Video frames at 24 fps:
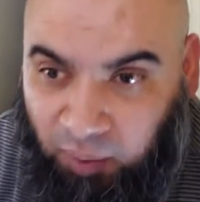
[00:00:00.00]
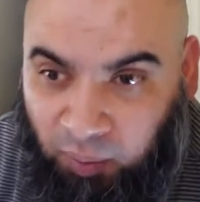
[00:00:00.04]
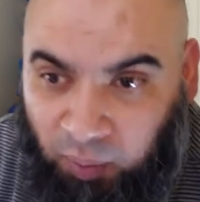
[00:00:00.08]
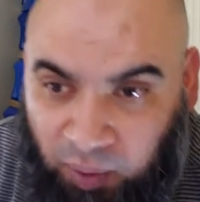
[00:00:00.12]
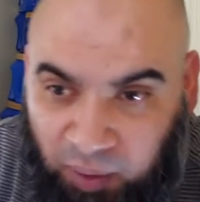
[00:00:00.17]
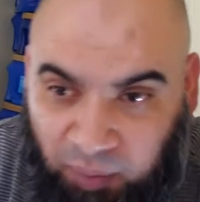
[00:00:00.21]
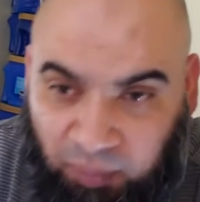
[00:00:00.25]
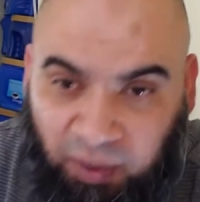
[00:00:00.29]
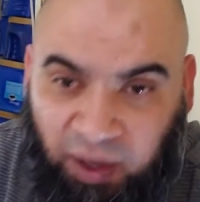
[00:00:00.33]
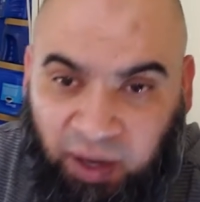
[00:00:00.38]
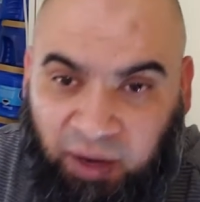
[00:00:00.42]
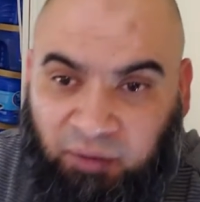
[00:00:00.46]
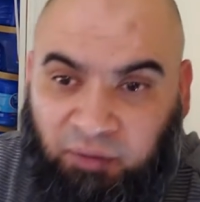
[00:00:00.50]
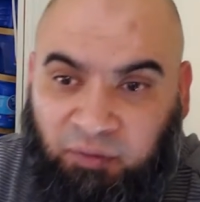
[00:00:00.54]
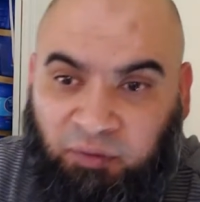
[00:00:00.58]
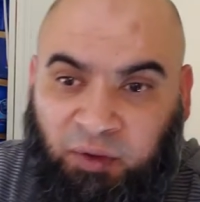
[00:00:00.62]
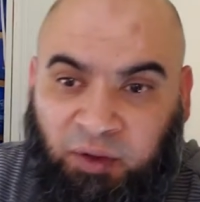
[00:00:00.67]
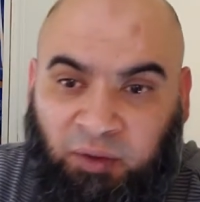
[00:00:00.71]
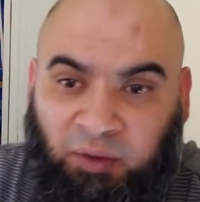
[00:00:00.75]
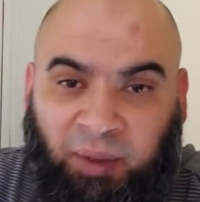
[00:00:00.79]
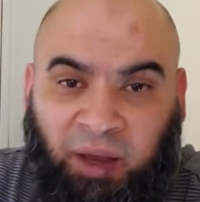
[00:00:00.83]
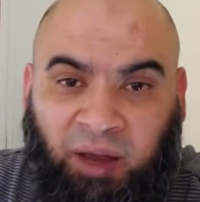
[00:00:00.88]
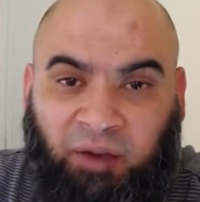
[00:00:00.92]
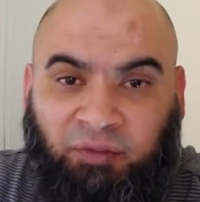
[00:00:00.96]
with my
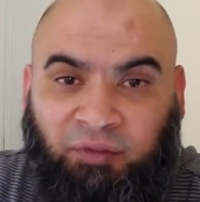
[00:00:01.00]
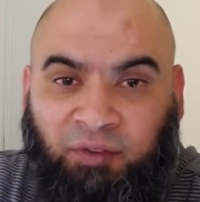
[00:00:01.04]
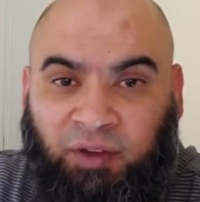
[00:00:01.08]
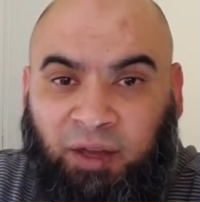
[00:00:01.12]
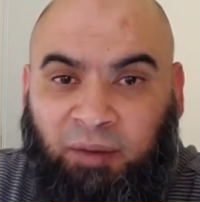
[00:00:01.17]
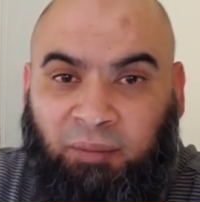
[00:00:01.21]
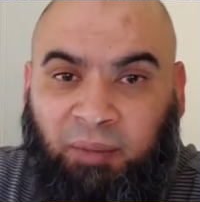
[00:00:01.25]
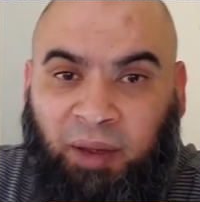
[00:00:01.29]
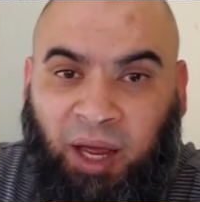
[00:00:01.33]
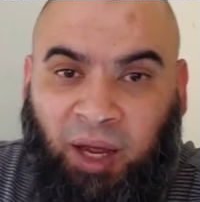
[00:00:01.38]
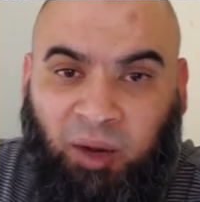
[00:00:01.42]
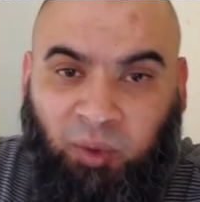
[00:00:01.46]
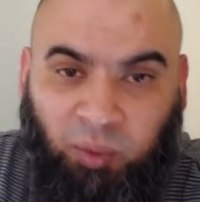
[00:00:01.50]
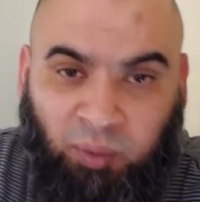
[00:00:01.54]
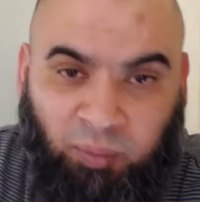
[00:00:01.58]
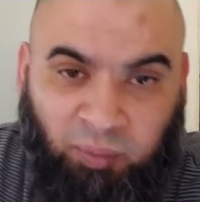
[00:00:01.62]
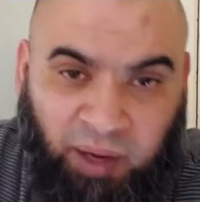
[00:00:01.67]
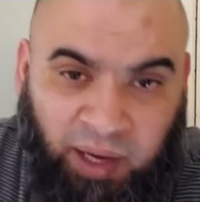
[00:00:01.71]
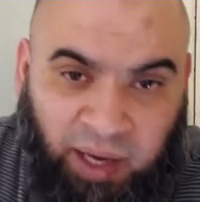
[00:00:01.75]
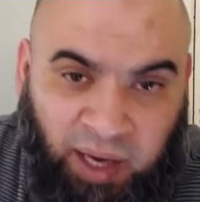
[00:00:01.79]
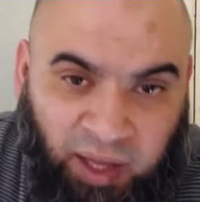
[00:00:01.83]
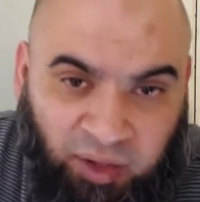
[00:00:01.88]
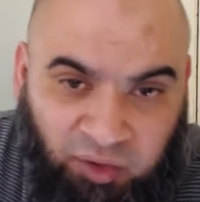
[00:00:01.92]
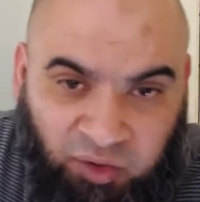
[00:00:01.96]
feedback, with
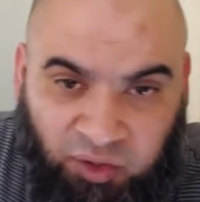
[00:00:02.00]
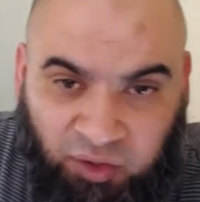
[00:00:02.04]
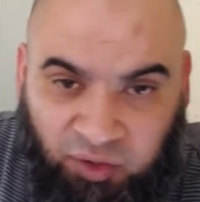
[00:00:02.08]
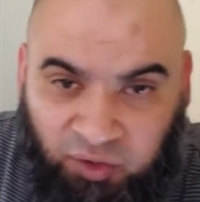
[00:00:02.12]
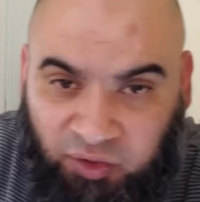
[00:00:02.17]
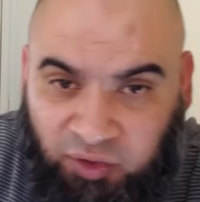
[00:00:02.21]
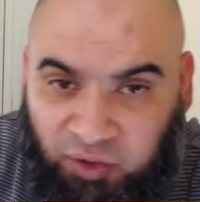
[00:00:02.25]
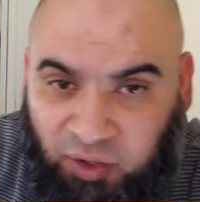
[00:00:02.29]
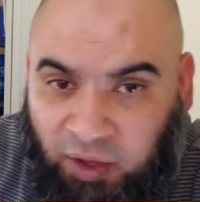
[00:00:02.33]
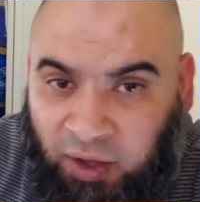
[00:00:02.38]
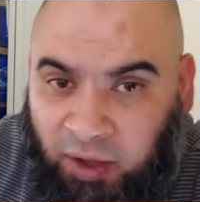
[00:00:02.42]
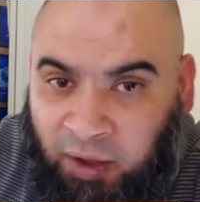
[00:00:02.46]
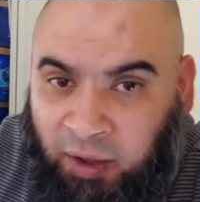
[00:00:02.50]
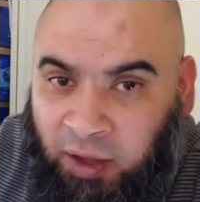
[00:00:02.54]
my answers.